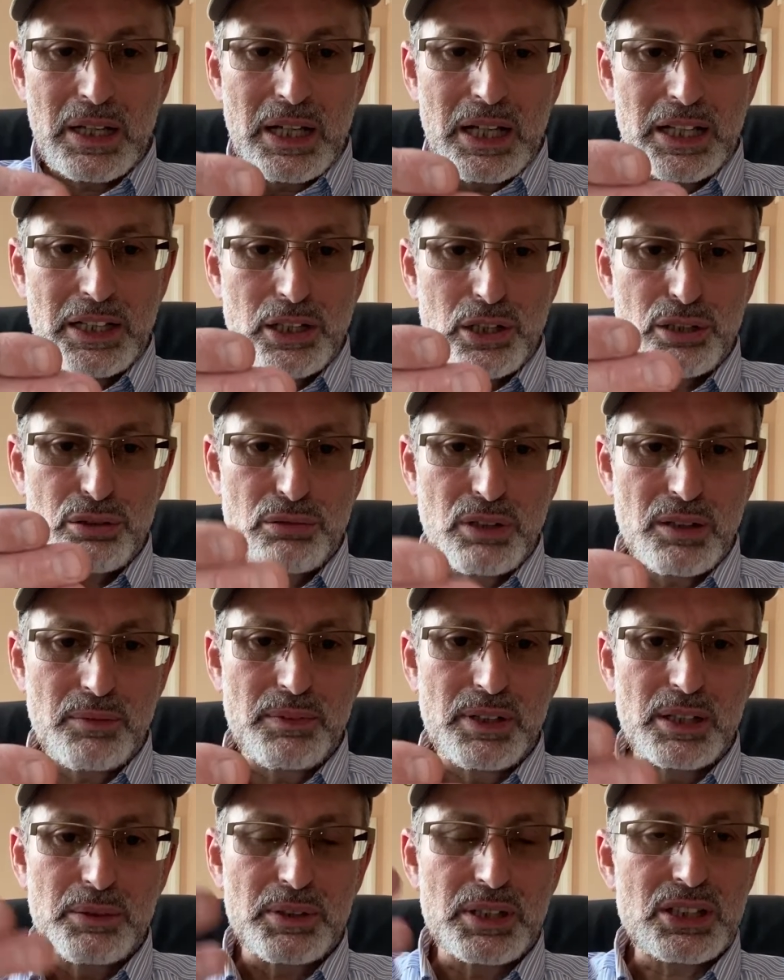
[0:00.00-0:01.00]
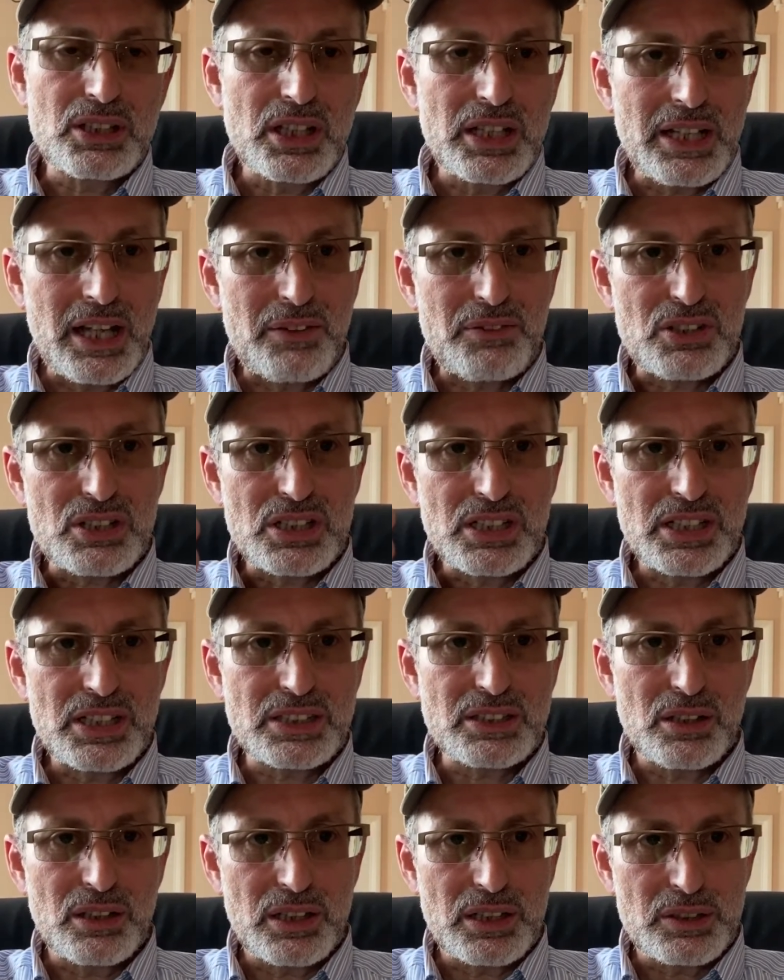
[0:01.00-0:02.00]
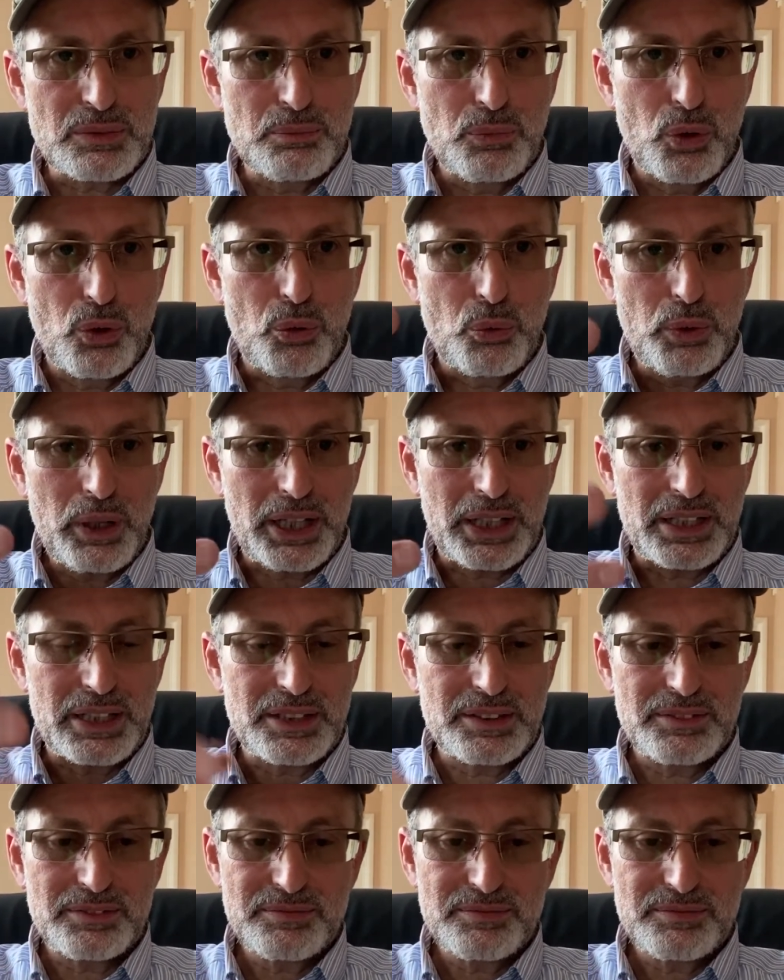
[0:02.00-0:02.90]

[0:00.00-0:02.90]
In a three millimeter, obviously, is, a, is more wick.